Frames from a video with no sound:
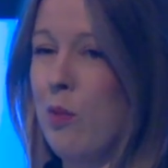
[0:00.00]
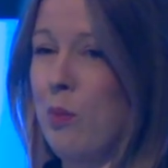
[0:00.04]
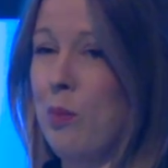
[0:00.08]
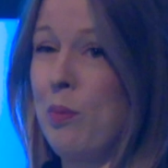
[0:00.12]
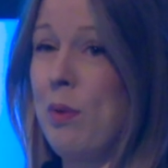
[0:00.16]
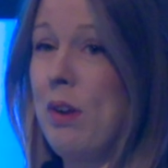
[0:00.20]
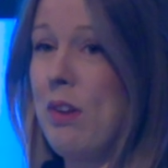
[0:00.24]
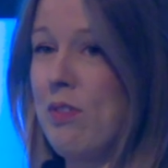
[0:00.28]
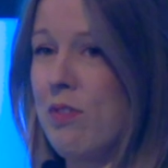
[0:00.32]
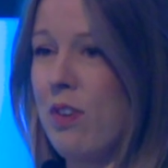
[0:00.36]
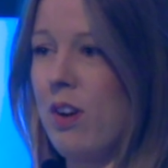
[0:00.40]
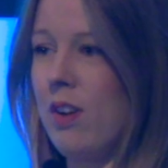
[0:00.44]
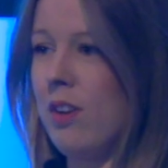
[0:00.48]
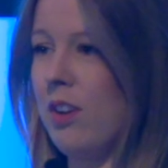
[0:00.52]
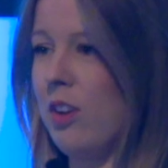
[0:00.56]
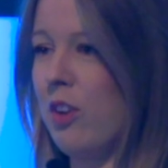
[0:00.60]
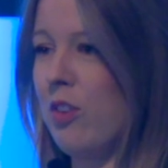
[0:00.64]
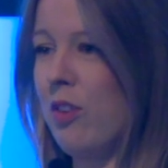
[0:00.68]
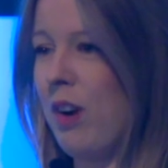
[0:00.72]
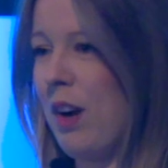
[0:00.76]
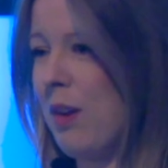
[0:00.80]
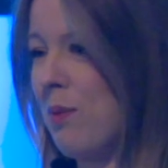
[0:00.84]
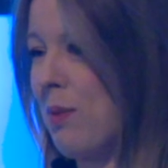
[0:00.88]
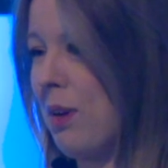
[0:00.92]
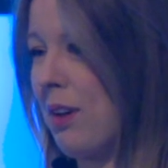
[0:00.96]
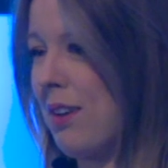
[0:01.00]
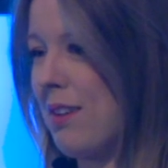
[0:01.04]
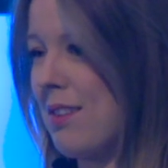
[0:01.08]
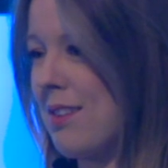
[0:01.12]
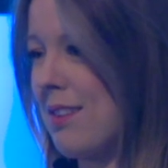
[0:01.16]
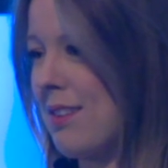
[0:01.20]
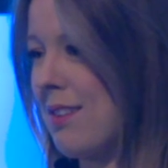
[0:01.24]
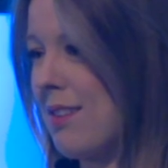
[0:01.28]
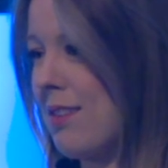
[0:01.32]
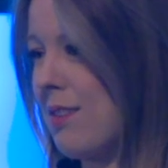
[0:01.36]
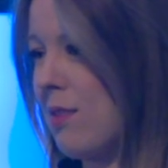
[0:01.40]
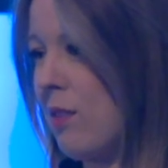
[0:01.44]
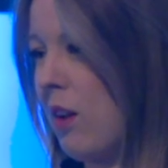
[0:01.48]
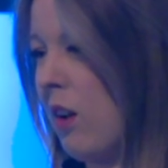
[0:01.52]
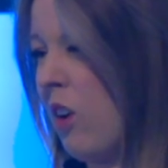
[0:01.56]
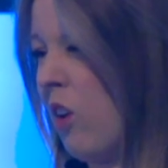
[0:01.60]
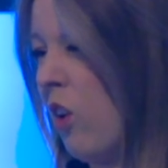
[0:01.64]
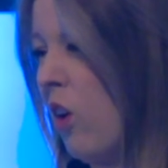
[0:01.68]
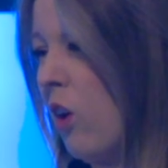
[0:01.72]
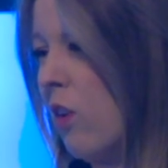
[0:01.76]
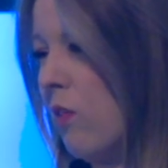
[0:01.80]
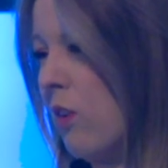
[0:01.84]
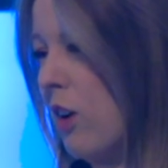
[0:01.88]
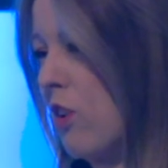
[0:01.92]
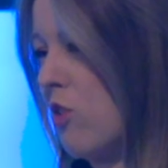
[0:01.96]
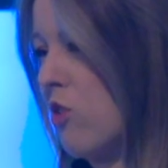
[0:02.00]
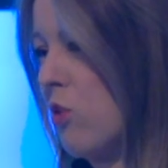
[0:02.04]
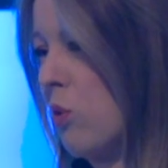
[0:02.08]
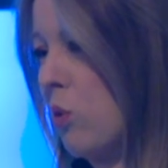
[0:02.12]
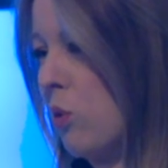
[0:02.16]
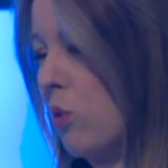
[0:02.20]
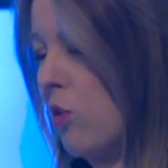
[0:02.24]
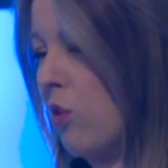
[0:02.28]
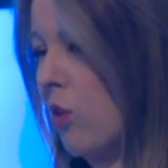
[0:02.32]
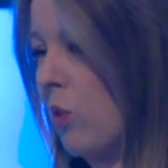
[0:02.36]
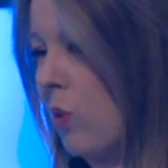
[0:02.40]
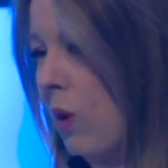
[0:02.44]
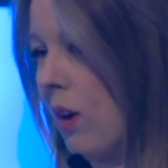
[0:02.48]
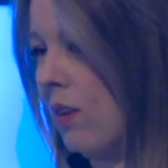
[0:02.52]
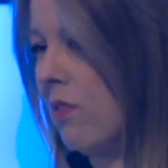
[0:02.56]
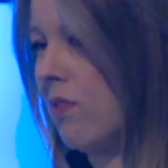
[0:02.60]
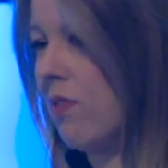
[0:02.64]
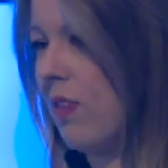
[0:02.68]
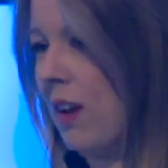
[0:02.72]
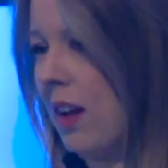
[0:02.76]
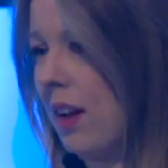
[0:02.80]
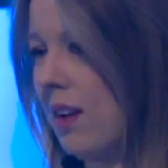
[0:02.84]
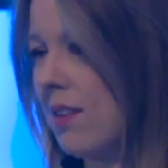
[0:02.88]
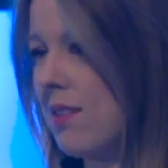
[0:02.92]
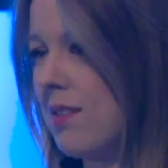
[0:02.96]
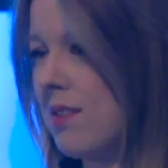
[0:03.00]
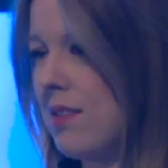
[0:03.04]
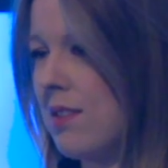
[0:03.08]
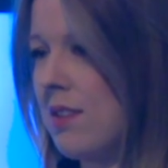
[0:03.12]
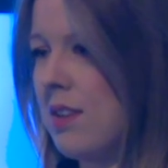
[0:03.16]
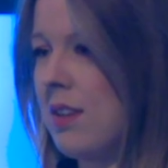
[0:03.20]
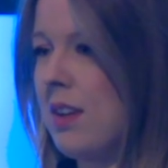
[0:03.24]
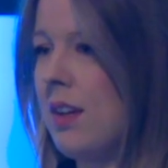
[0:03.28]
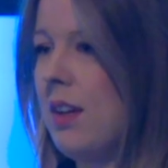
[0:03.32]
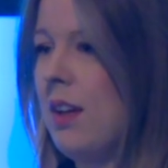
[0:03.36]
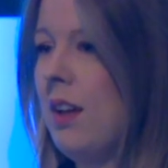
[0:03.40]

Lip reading: we find it great, because a lot of our tools are quite fixed,